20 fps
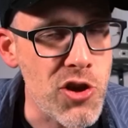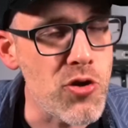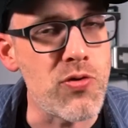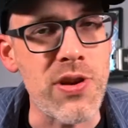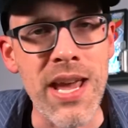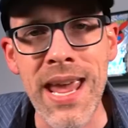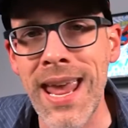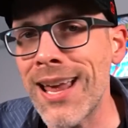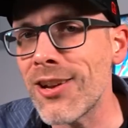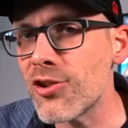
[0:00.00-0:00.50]
You
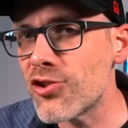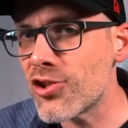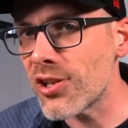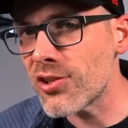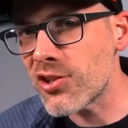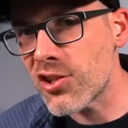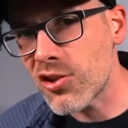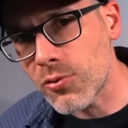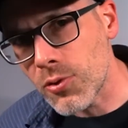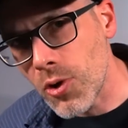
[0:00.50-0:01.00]
can't
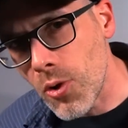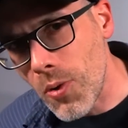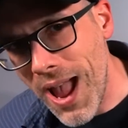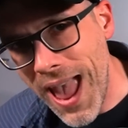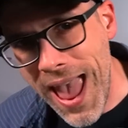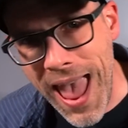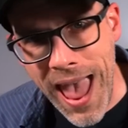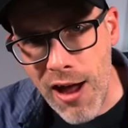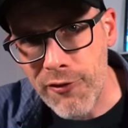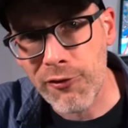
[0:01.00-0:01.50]
just throw
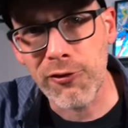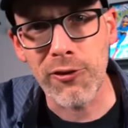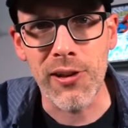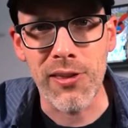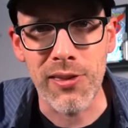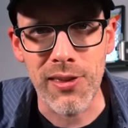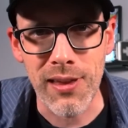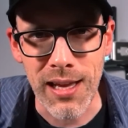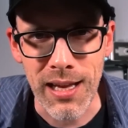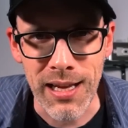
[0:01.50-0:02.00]

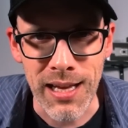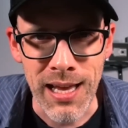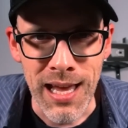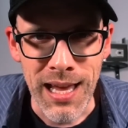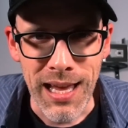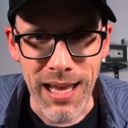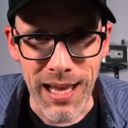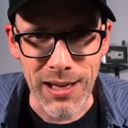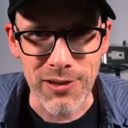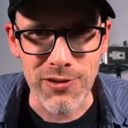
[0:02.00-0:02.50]
everything
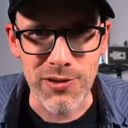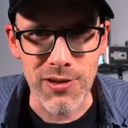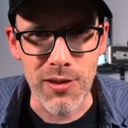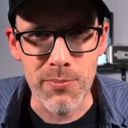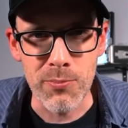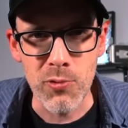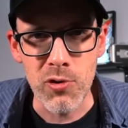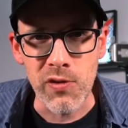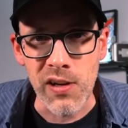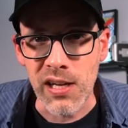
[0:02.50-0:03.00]
into the
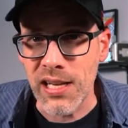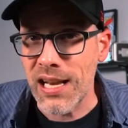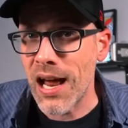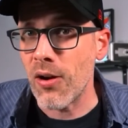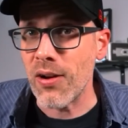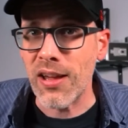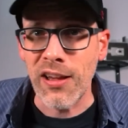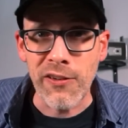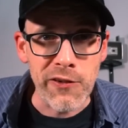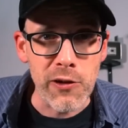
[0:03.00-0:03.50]
movie.
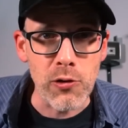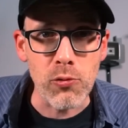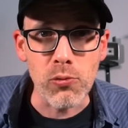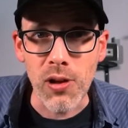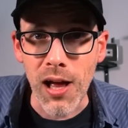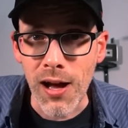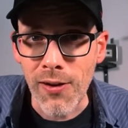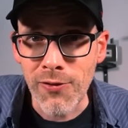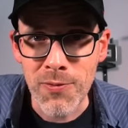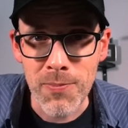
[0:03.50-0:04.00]
Now, if you
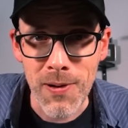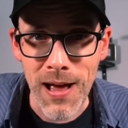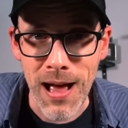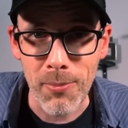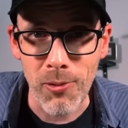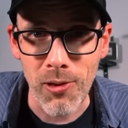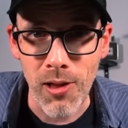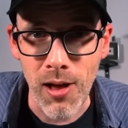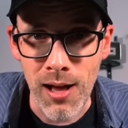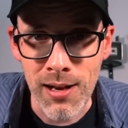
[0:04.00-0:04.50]
loved
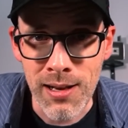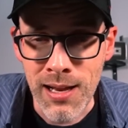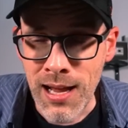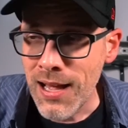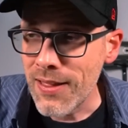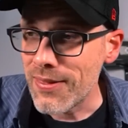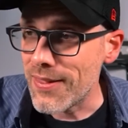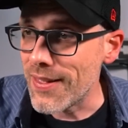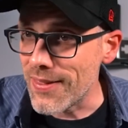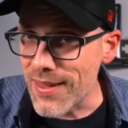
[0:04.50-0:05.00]
Babylon,
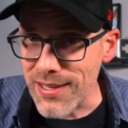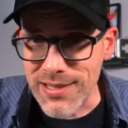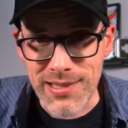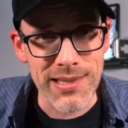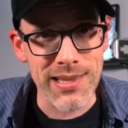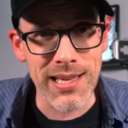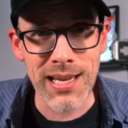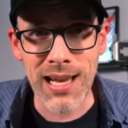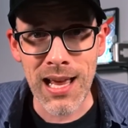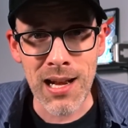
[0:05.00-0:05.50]
then this
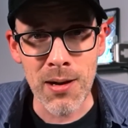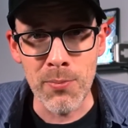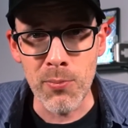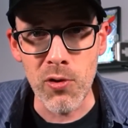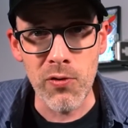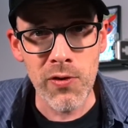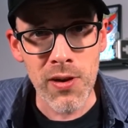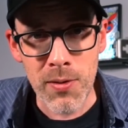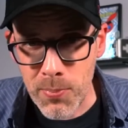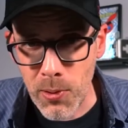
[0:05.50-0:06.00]
is the kind of
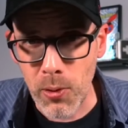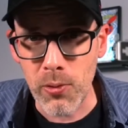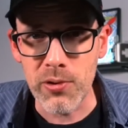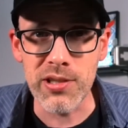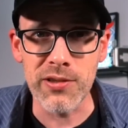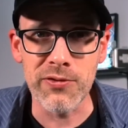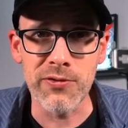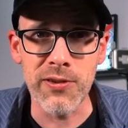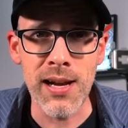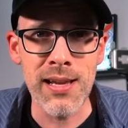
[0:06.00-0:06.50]
movie Beau is
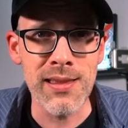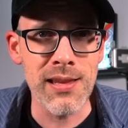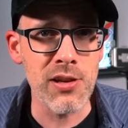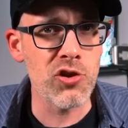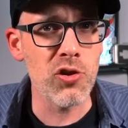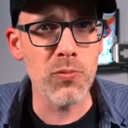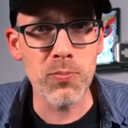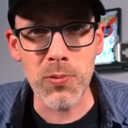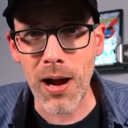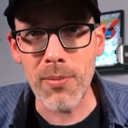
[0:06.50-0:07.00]
Afraid that
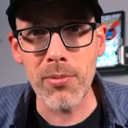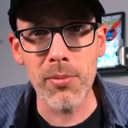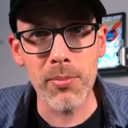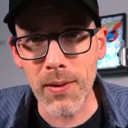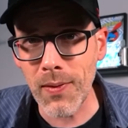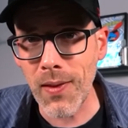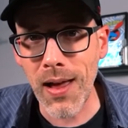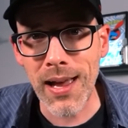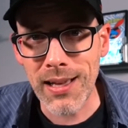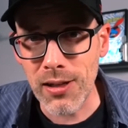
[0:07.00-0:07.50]
you'll probably
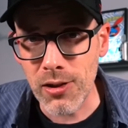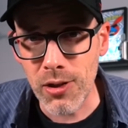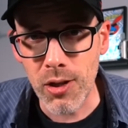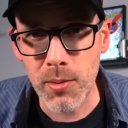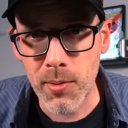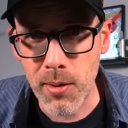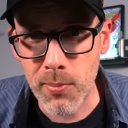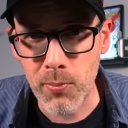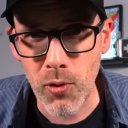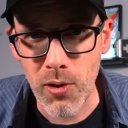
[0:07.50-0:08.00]
like a
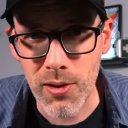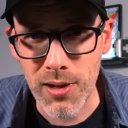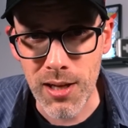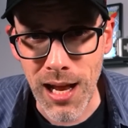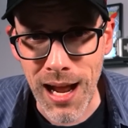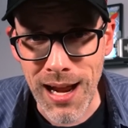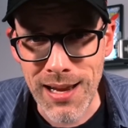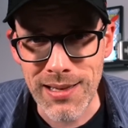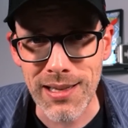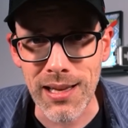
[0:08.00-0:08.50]
little bit more than
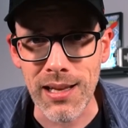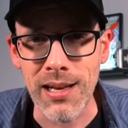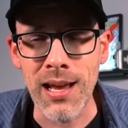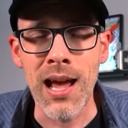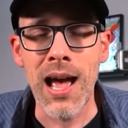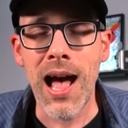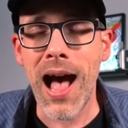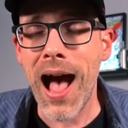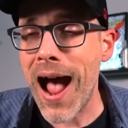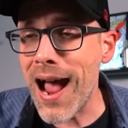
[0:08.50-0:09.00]
I did.
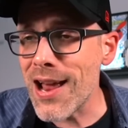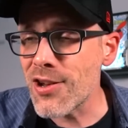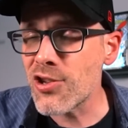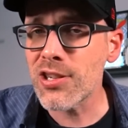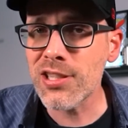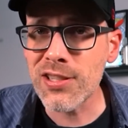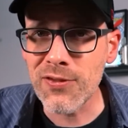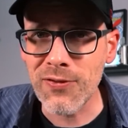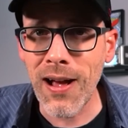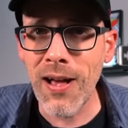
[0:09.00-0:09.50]
I
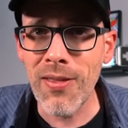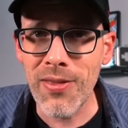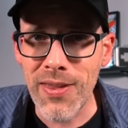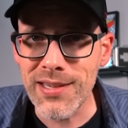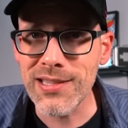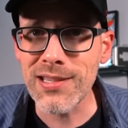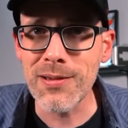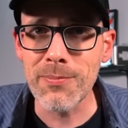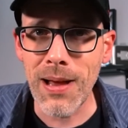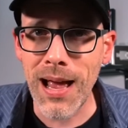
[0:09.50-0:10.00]
just found
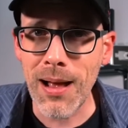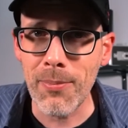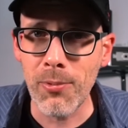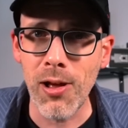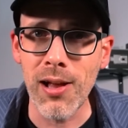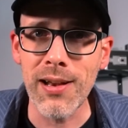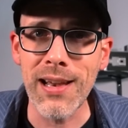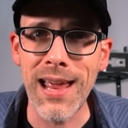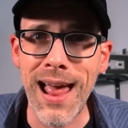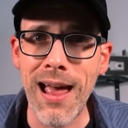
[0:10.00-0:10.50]
this in
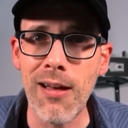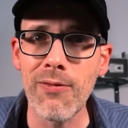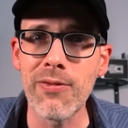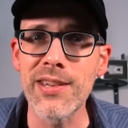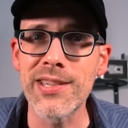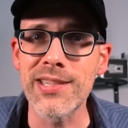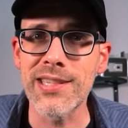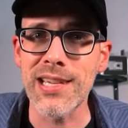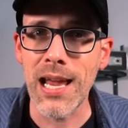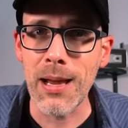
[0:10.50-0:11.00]
Babylon to have the
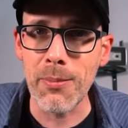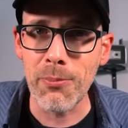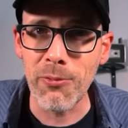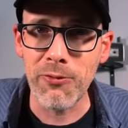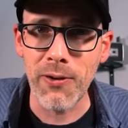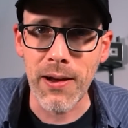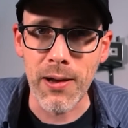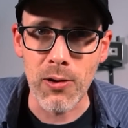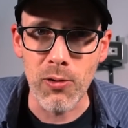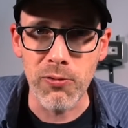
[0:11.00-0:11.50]
same
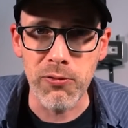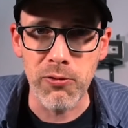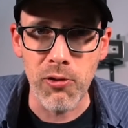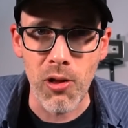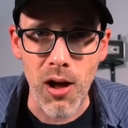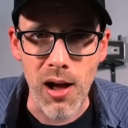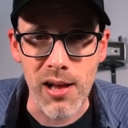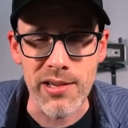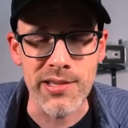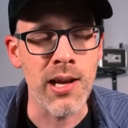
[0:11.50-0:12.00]
fatal
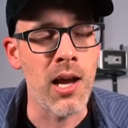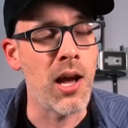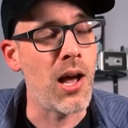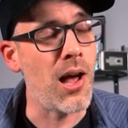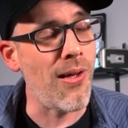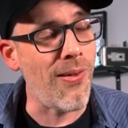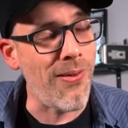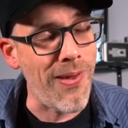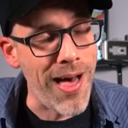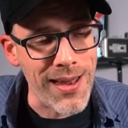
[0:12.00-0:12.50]
flaws.
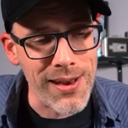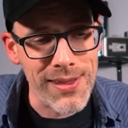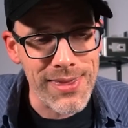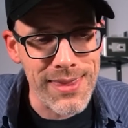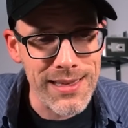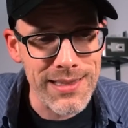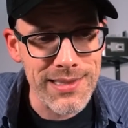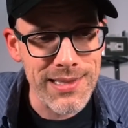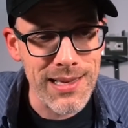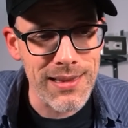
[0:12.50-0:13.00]
A lot of
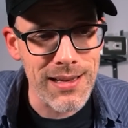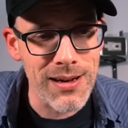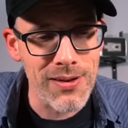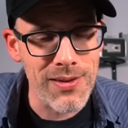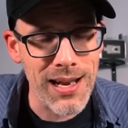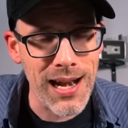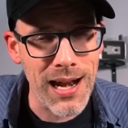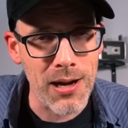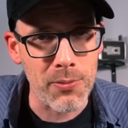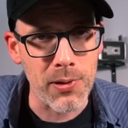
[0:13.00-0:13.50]
things in there
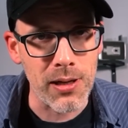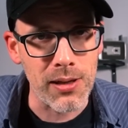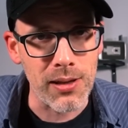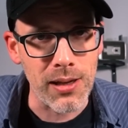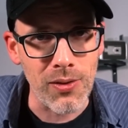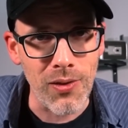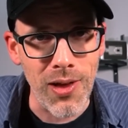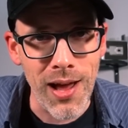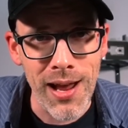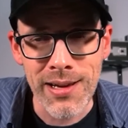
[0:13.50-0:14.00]
that I really
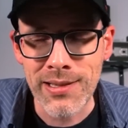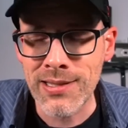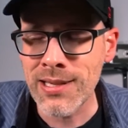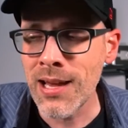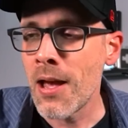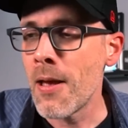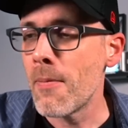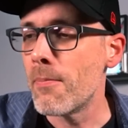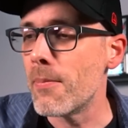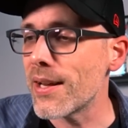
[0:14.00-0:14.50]
liked,
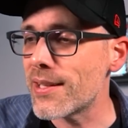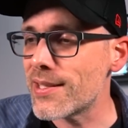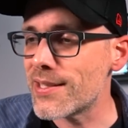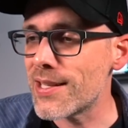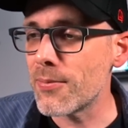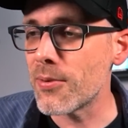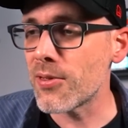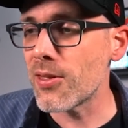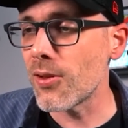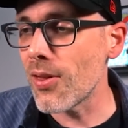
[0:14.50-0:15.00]
mixed
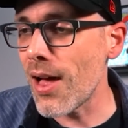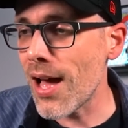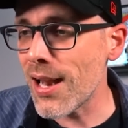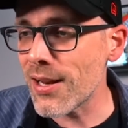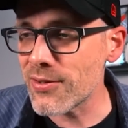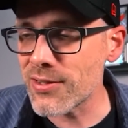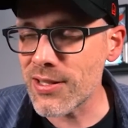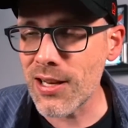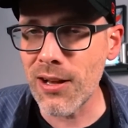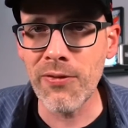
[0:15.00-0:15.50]
in with a lot
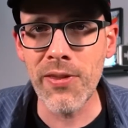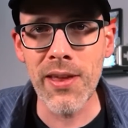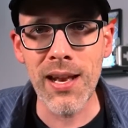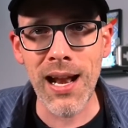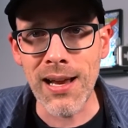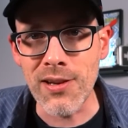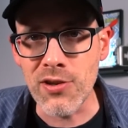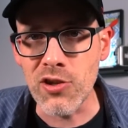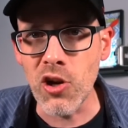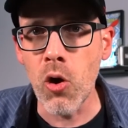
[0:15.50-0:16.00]
of stuff that
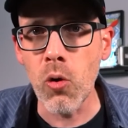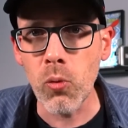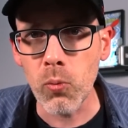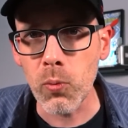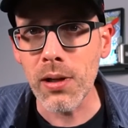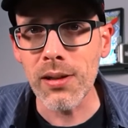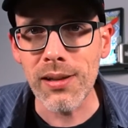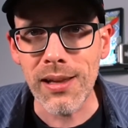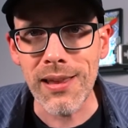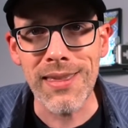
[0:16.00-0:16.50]
I don't
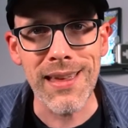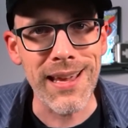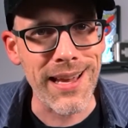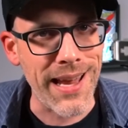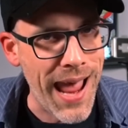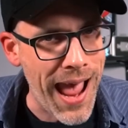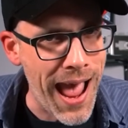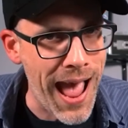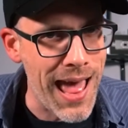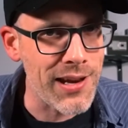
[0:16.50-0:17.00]
really think
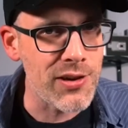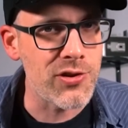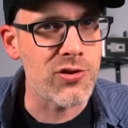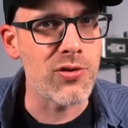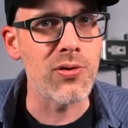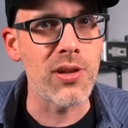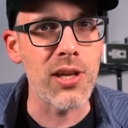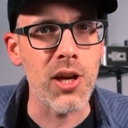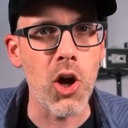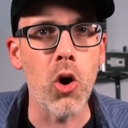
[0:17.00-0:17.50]
added
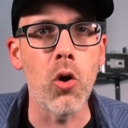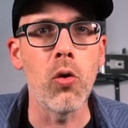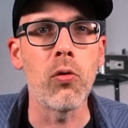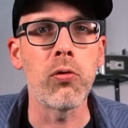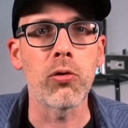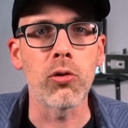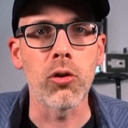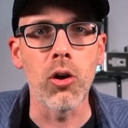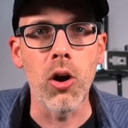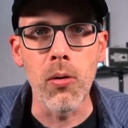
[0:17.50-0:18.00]
to the
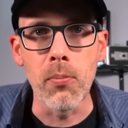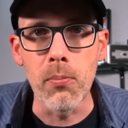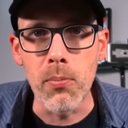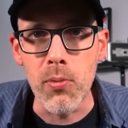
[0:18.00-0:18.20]
overall